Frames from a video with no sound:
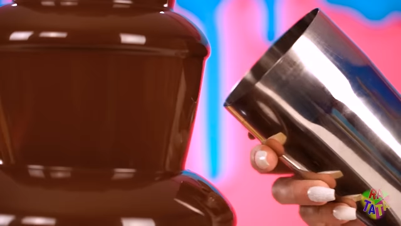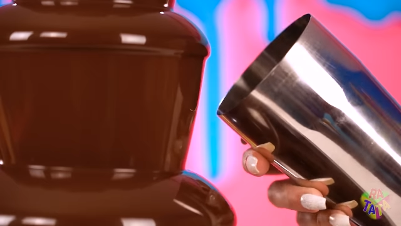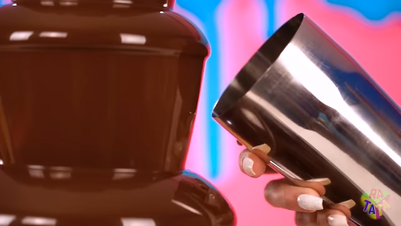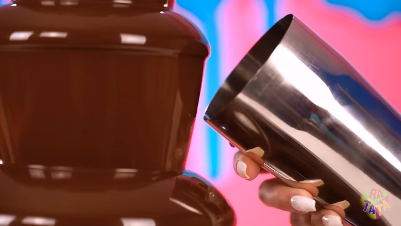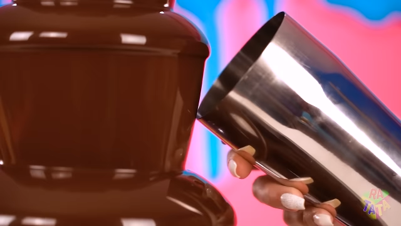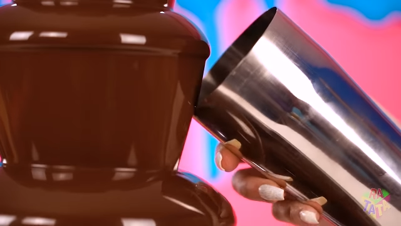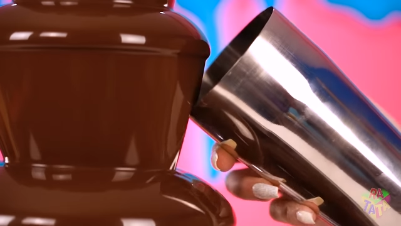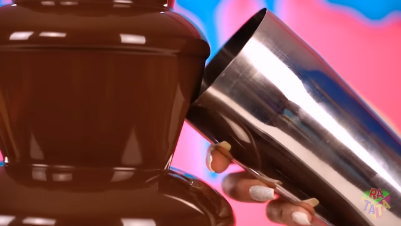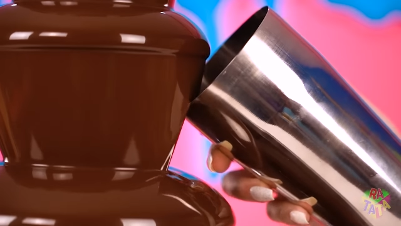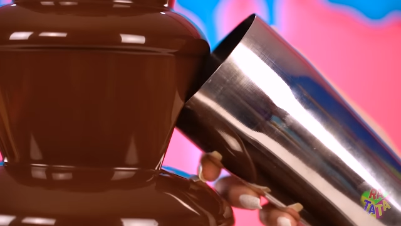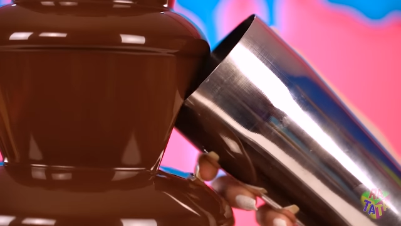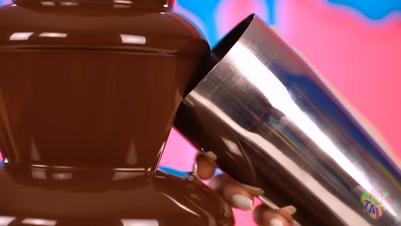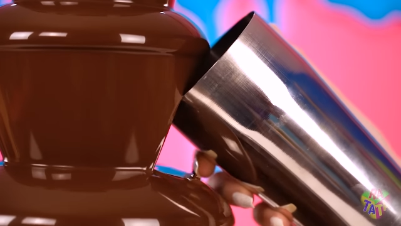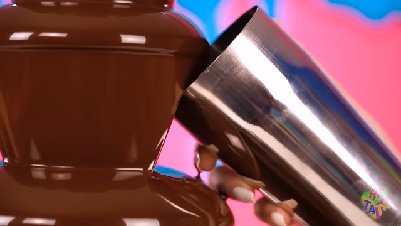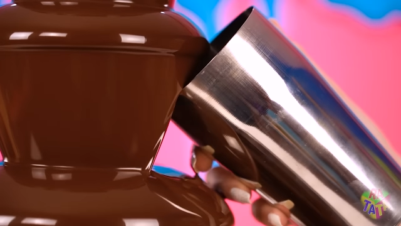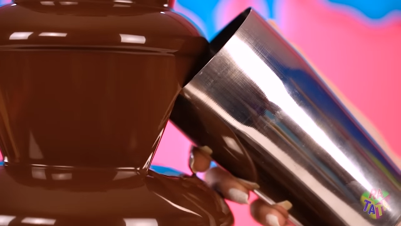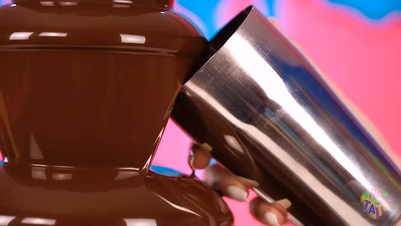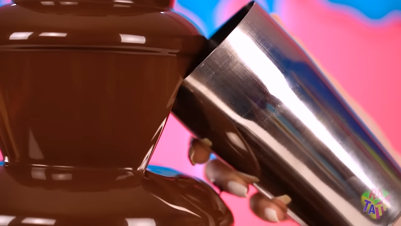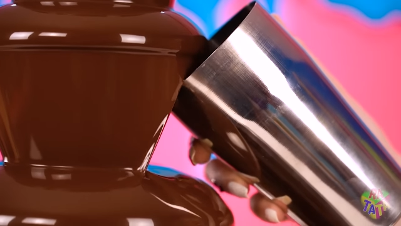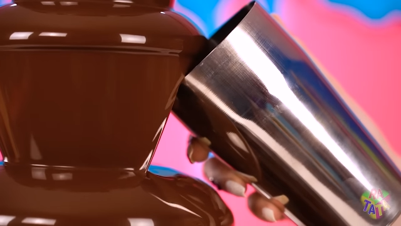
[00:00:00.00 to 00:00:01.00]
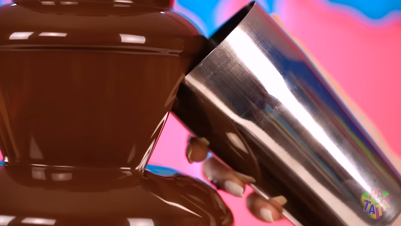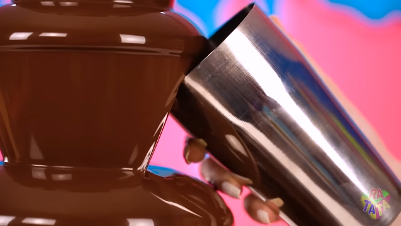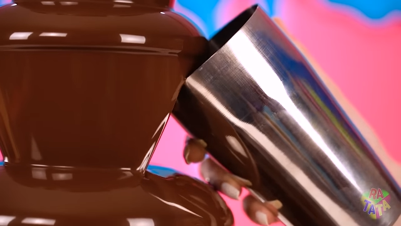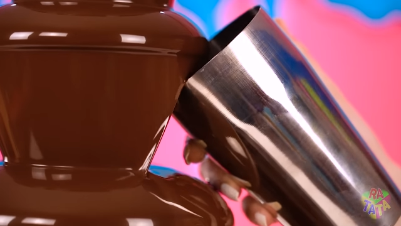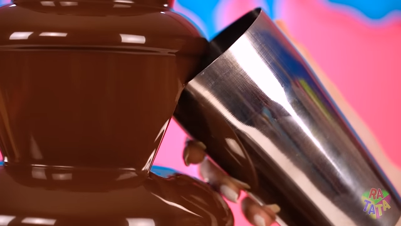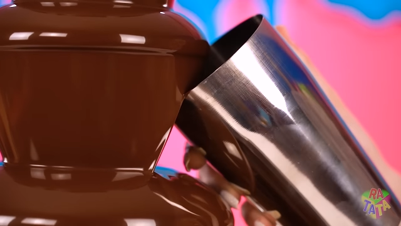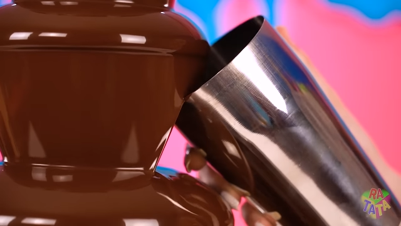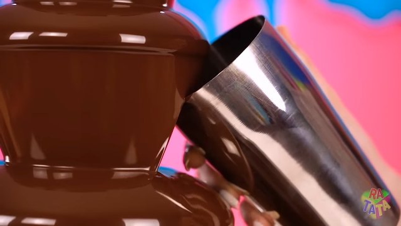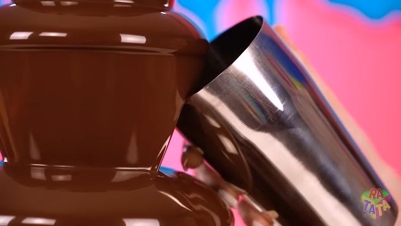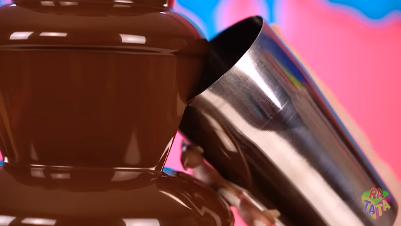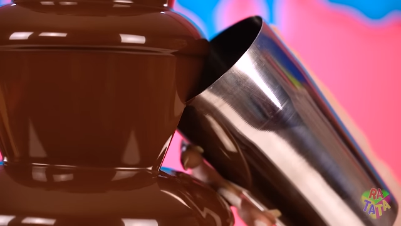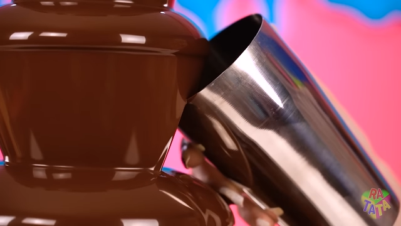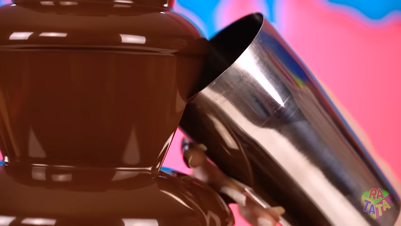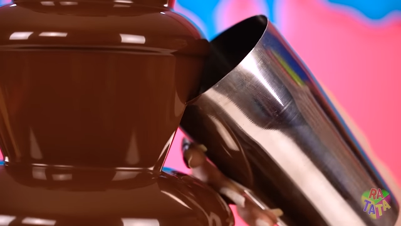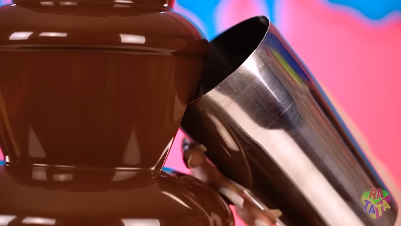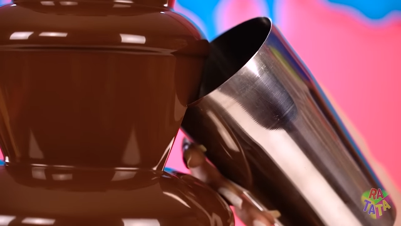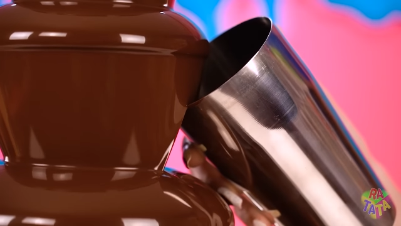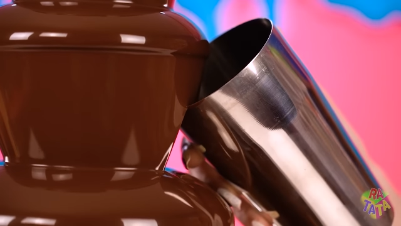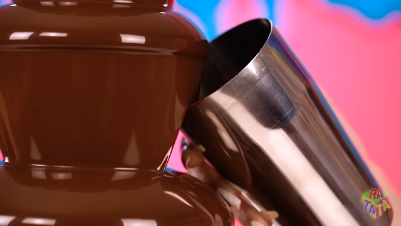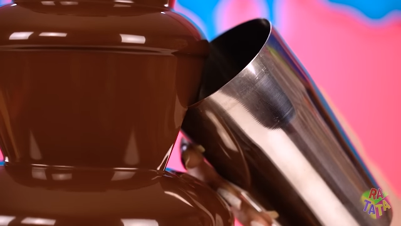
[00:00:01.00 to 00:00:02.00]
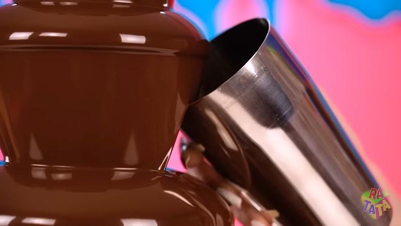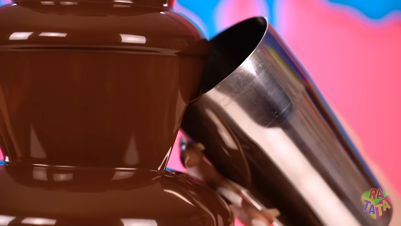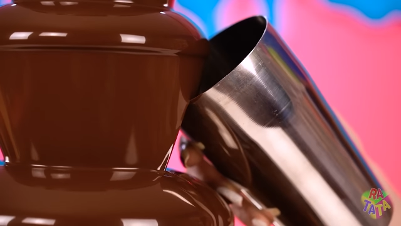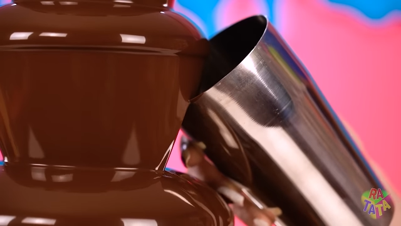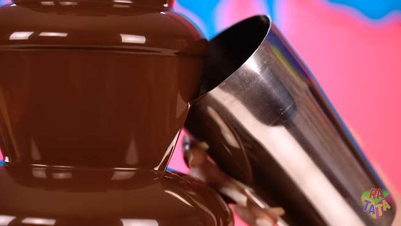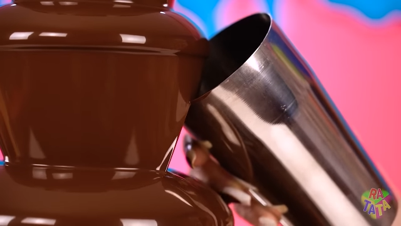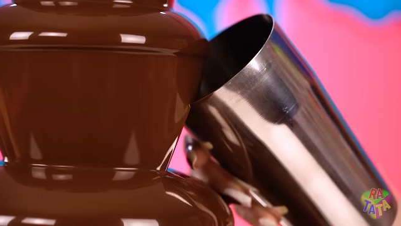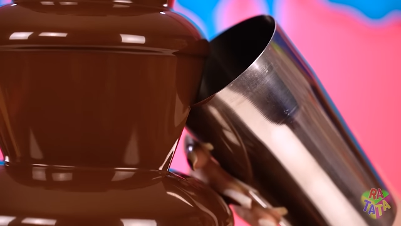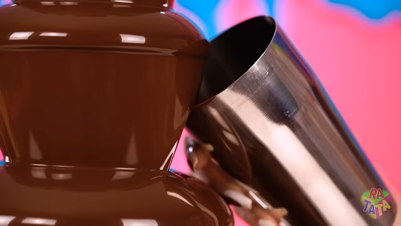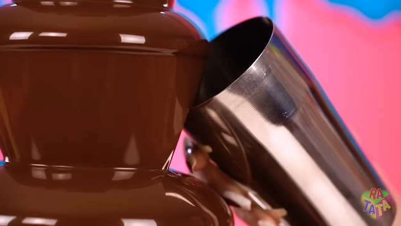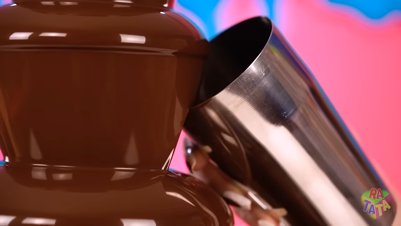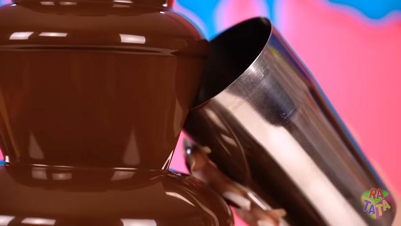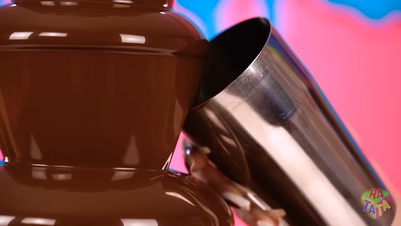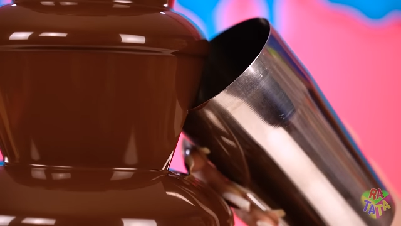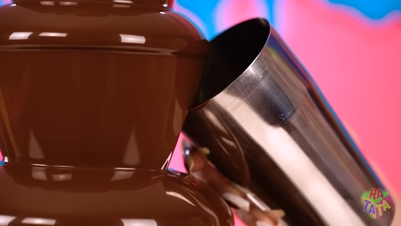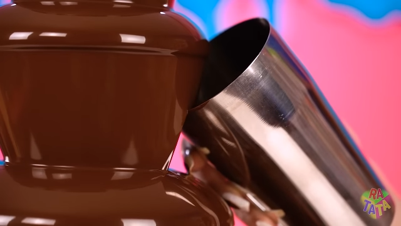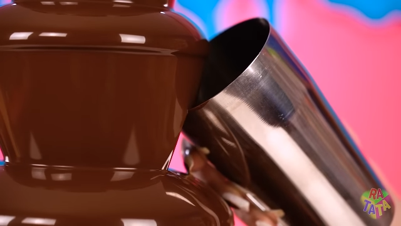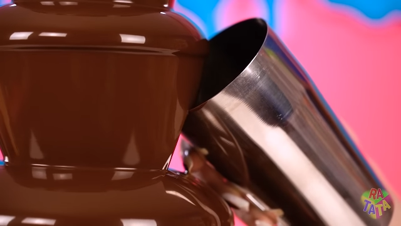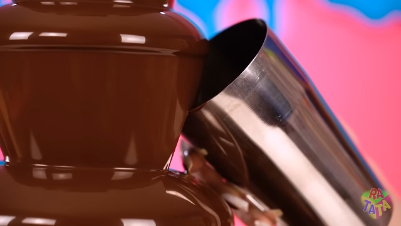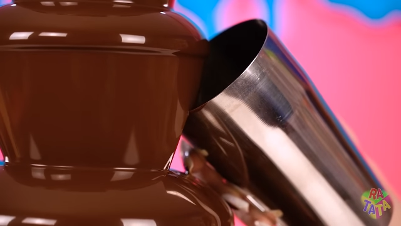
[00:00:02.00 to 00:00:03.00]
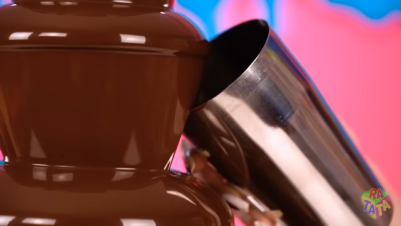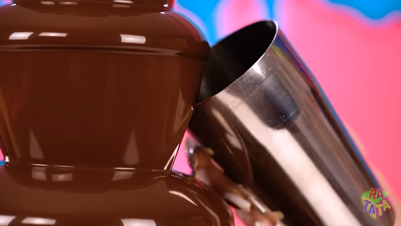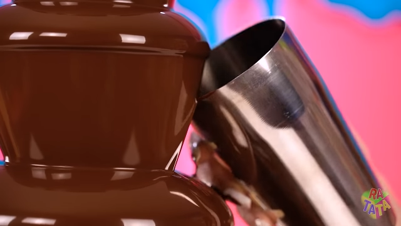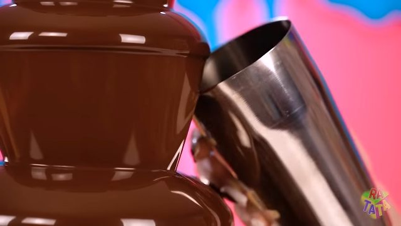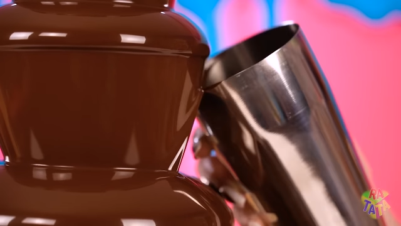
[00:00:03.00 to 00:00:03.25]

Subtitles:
(no speaker visible)